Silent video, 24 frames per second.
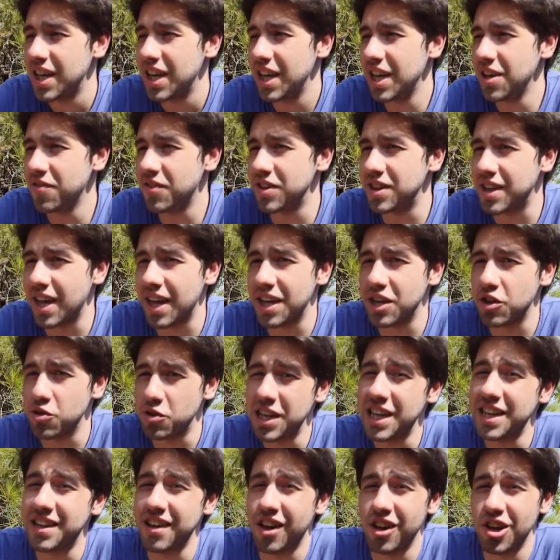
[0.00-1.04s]
even then, you
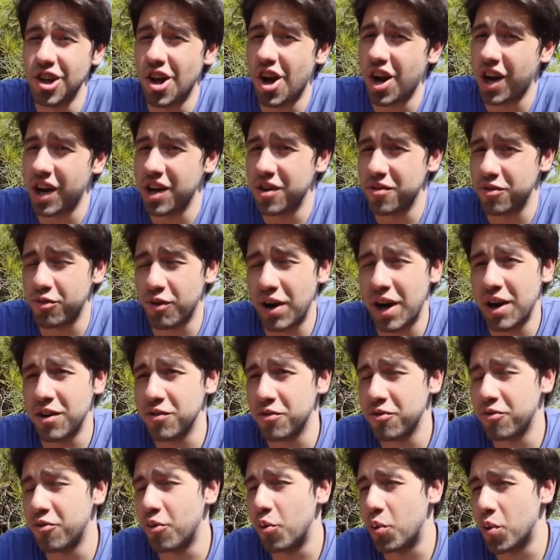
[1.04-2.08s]
need a long enough round
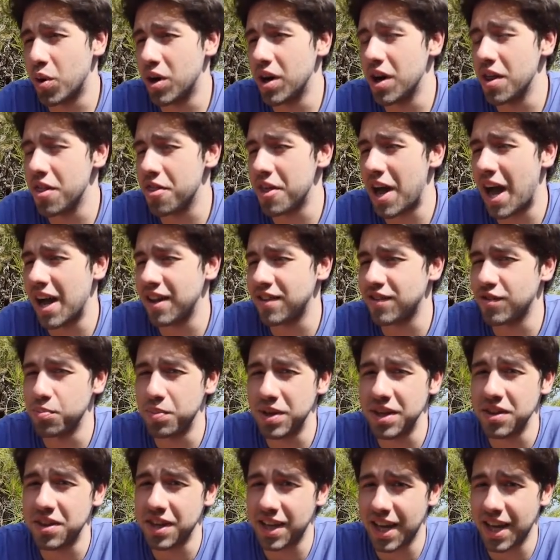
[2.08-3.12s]
for that to be the